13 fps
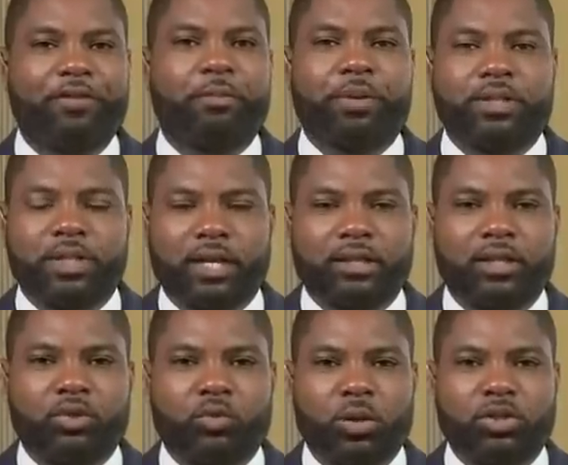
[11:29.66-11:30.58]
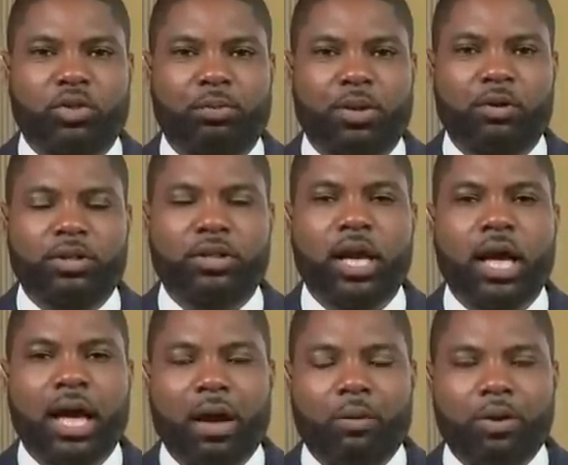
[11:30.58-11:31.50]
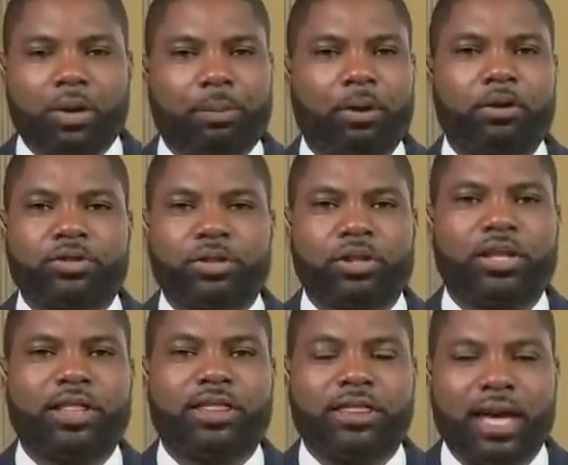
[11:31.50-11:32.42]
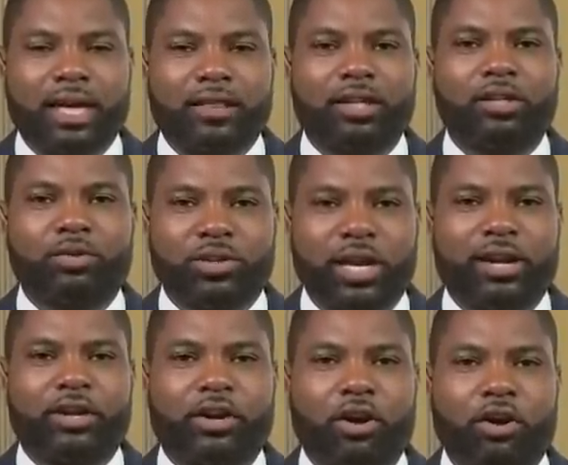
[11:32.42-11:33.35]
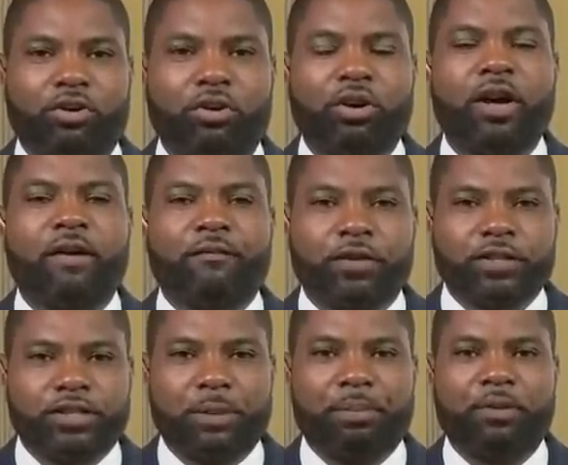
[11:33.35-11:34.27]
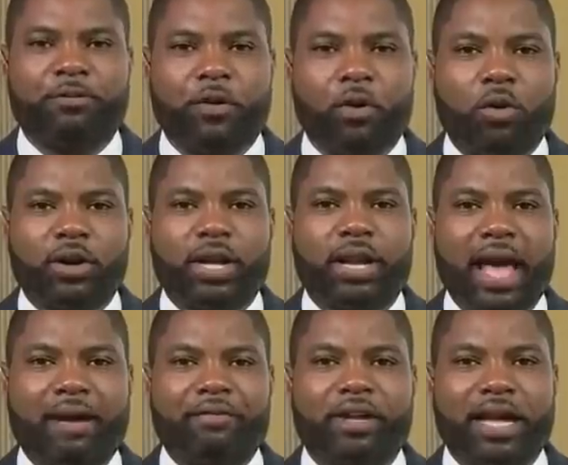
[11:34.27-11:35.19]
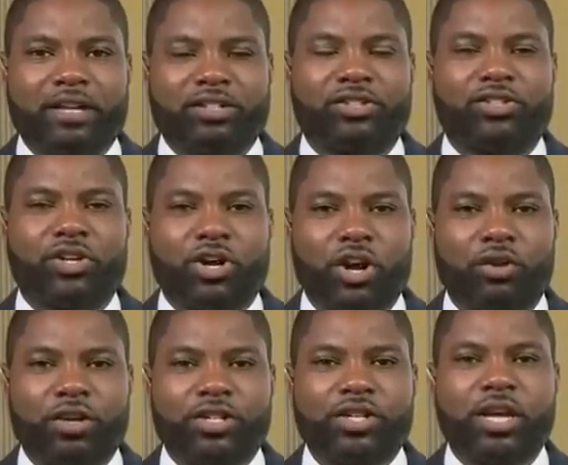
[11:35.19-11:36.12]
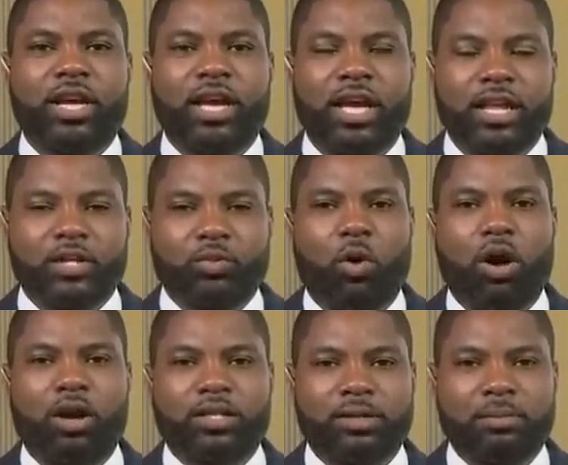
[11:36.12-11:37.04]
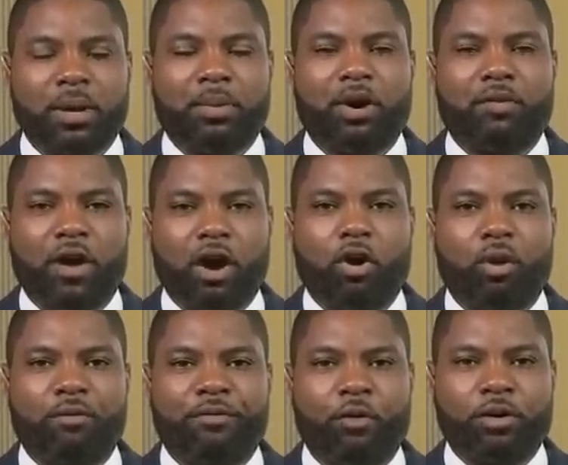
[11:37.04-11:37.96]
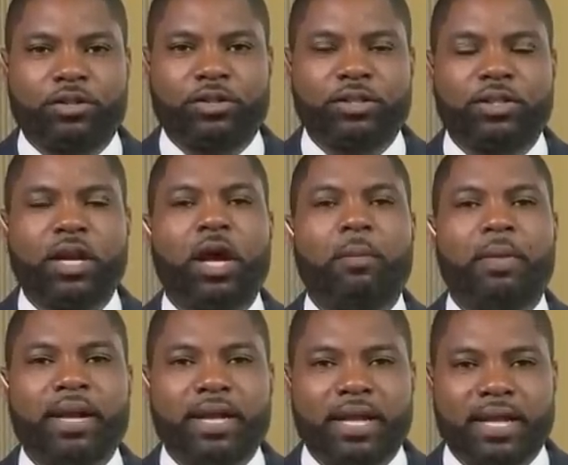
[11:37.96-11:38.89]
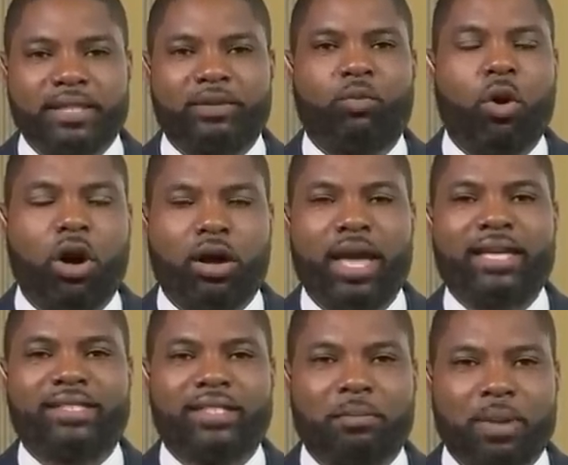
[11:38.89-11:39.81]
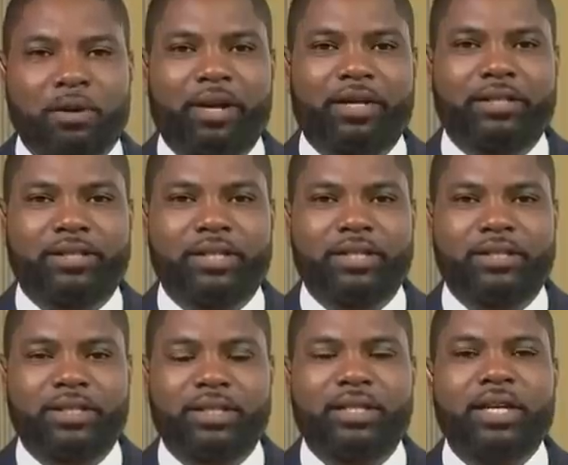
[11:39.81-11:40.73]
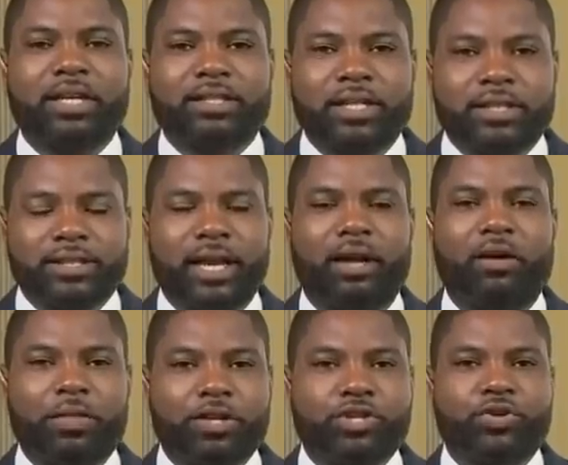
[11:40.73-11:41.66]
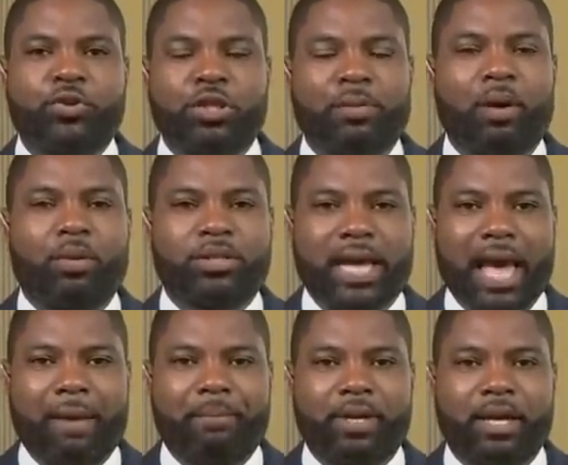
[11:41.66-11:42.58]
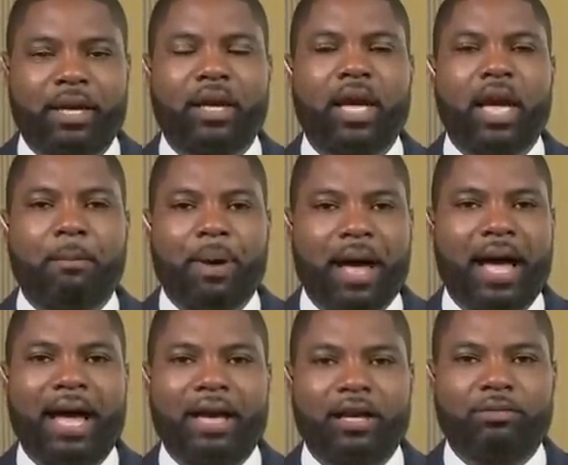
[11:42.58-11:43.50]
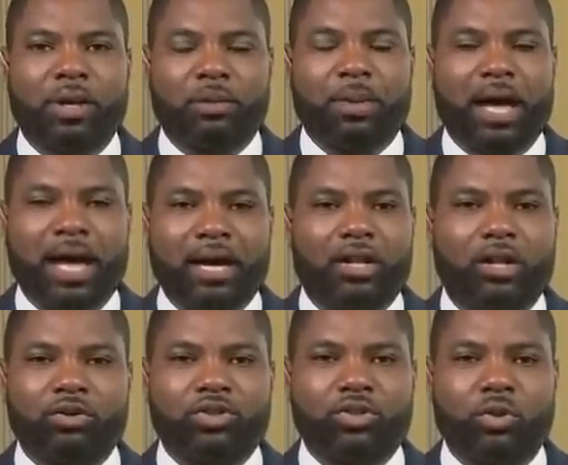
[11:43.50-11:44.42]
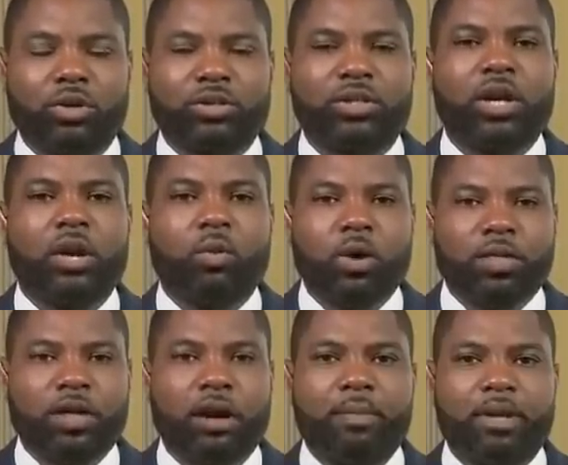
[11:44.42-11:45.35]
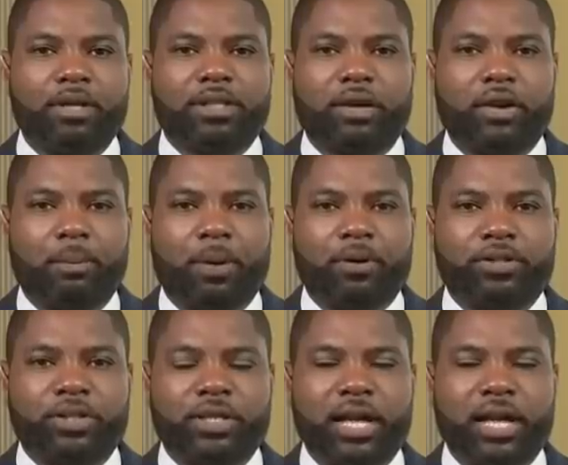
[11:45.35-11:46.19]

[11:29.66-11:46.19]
we have to protect these whistleblowers. I want to personally thank the Lieutenant Colonel for stepping forward and having not just the courage in his walk as a member of our armed forces, but in his walk as an American citizen to tell the truth about what's happening happening behind, behind closed doors with our military